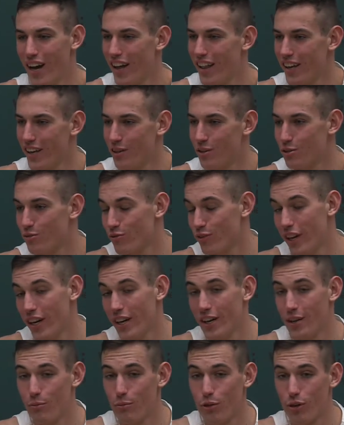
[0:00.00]
I think it was
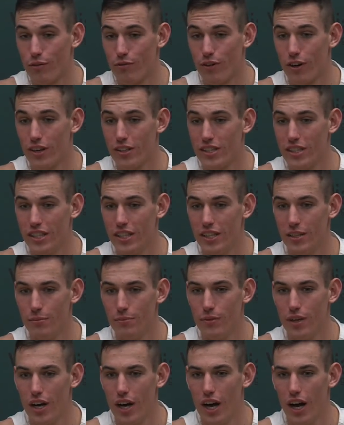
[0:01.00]
very important for our
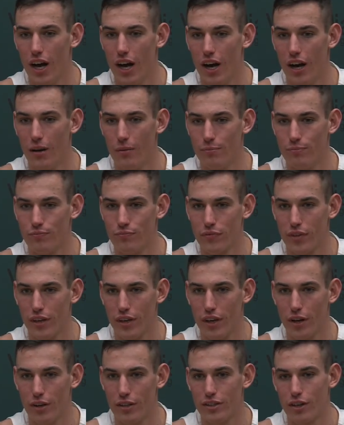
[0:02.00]
team. You
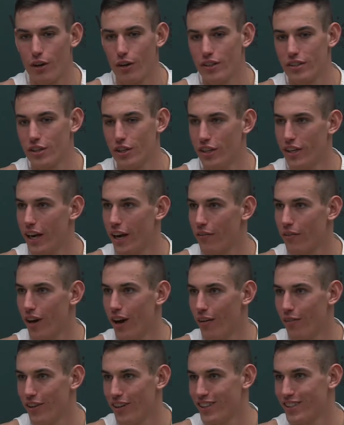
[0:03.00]
know, it's always good to have
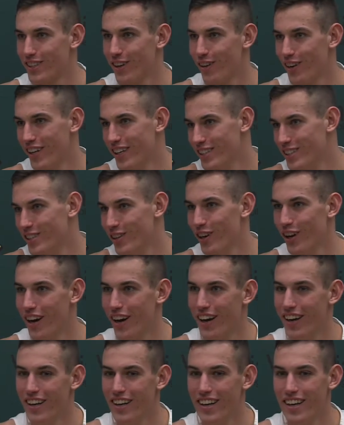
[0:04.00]
confidence going into
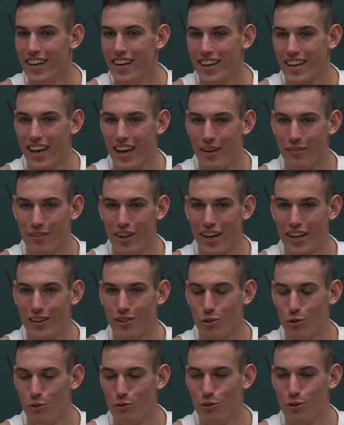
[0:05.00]
a game like
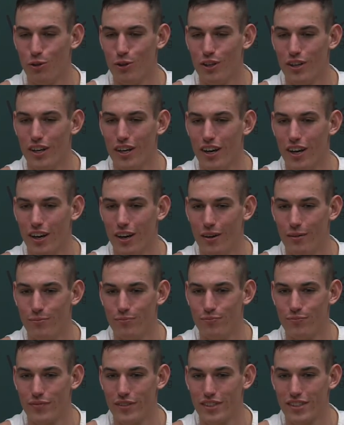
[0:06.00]

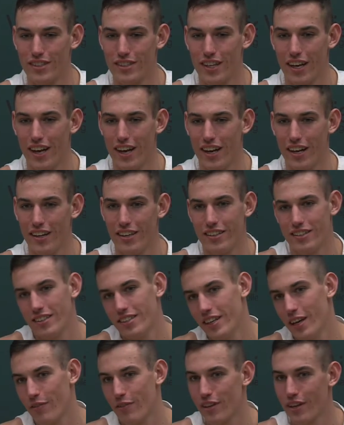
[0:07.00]
Louisville. It's
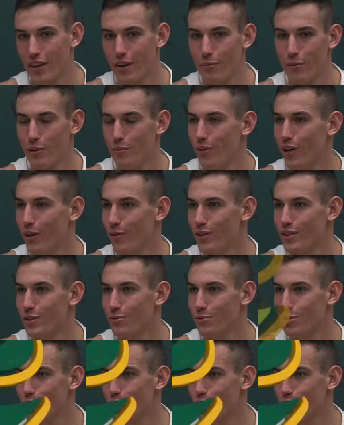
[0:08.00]
definitely going to be playing with some